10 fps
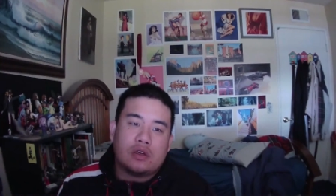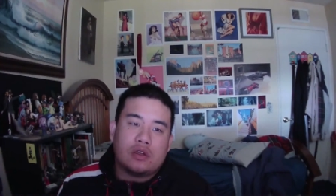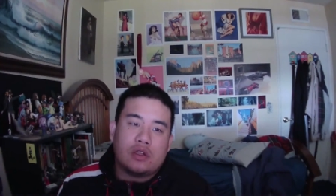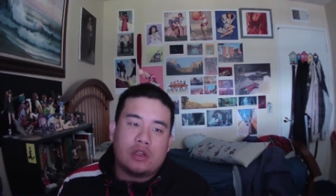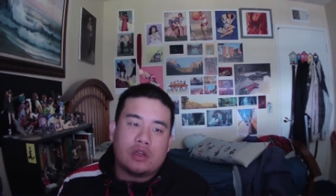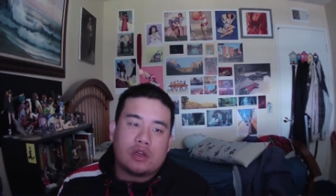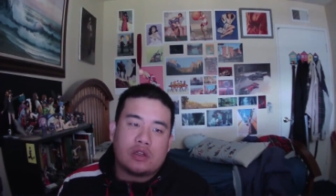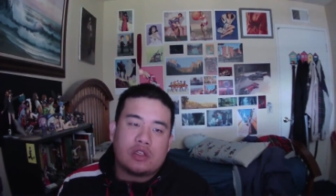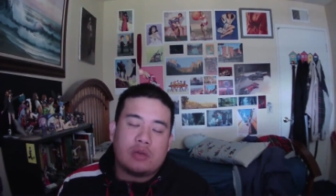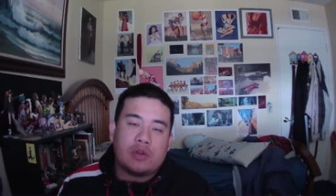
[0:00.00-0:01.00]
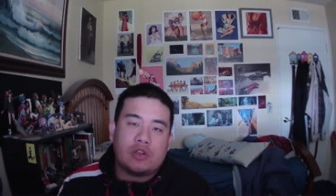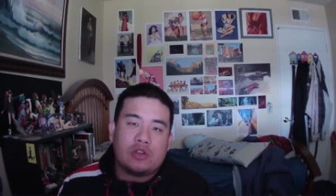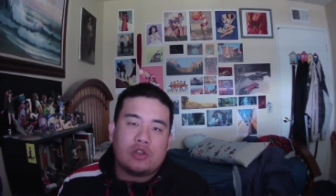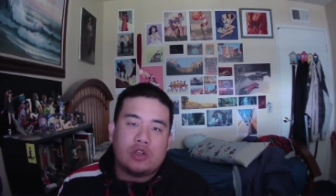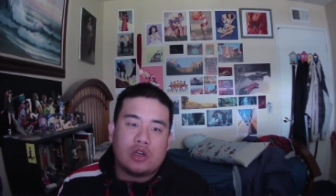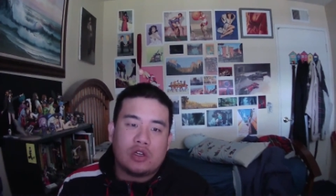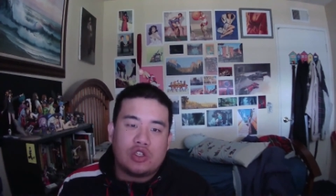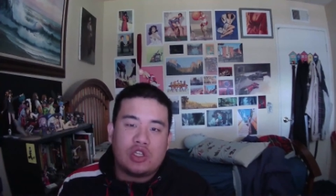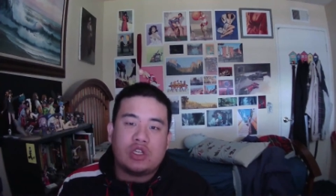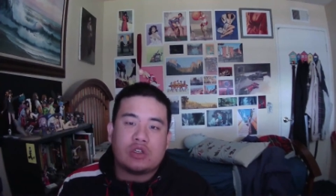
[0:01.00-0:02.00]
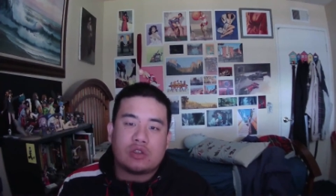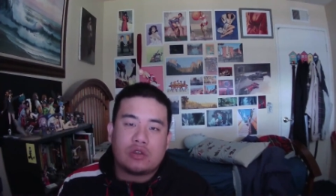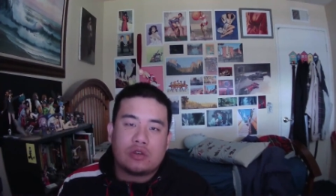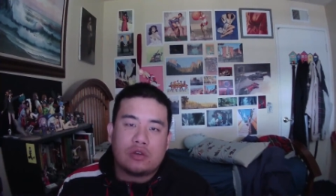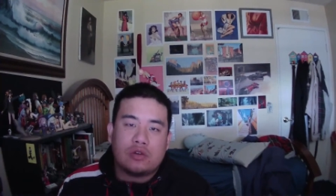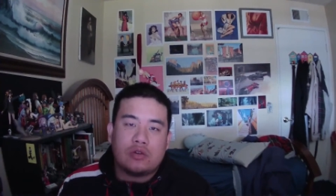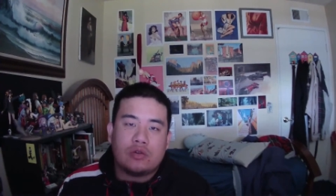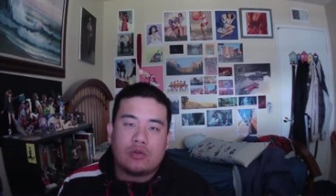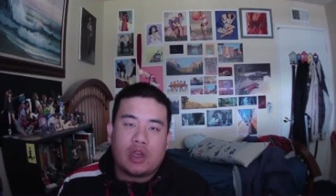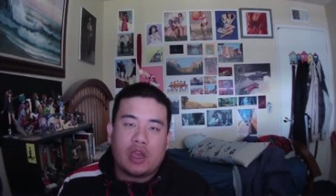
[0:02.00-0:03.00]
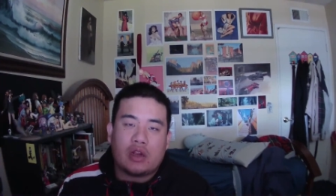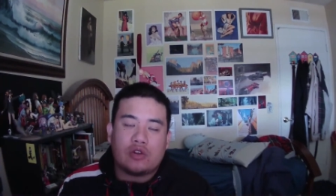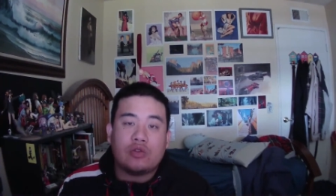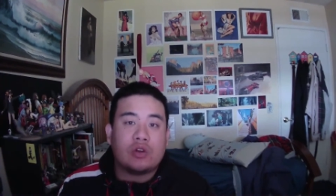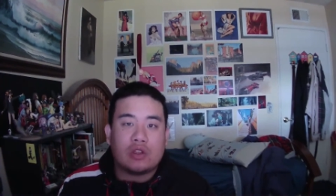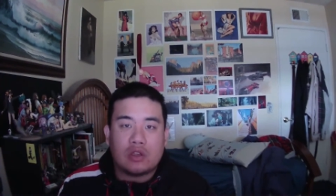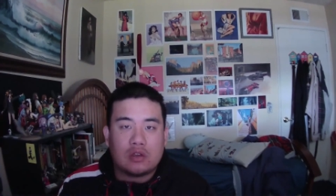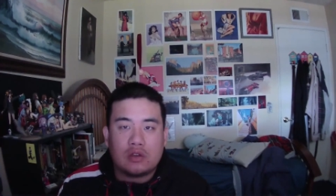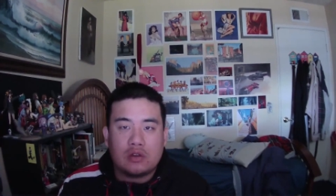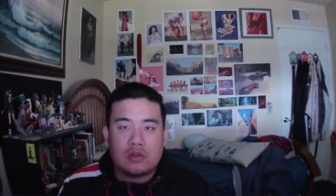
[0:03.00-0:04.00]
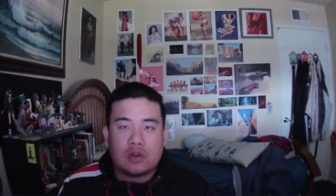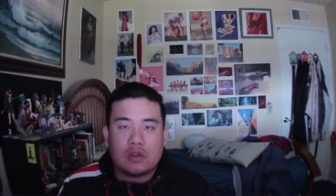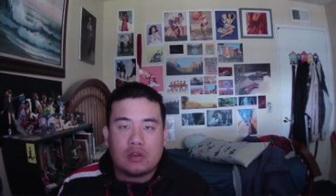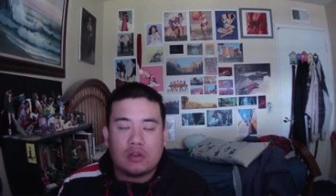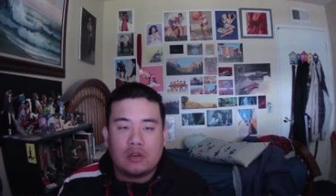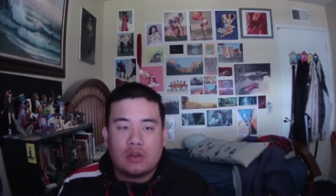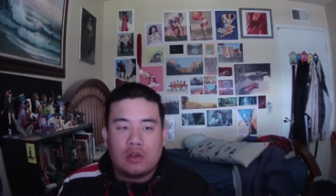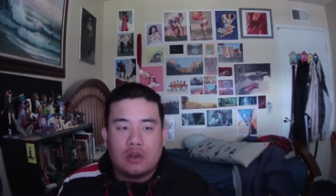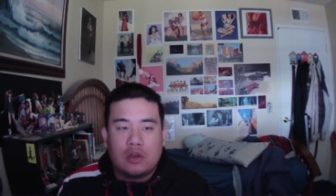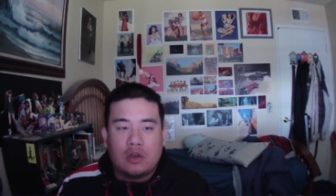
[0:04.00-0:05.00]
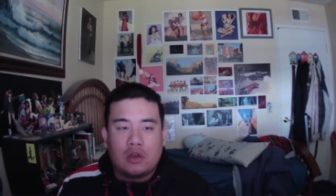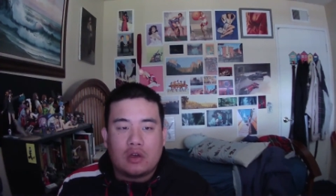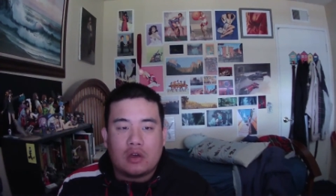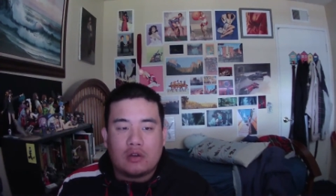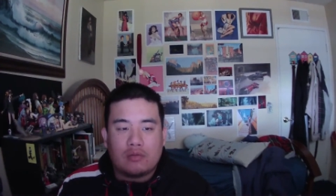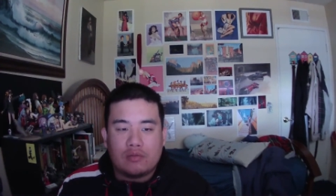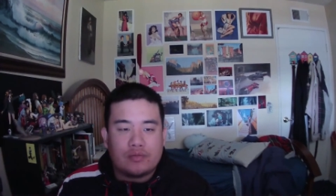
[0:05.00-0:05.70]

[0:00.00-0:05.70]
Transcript: the uh, timid uh, genius who can't do anything, right? Um,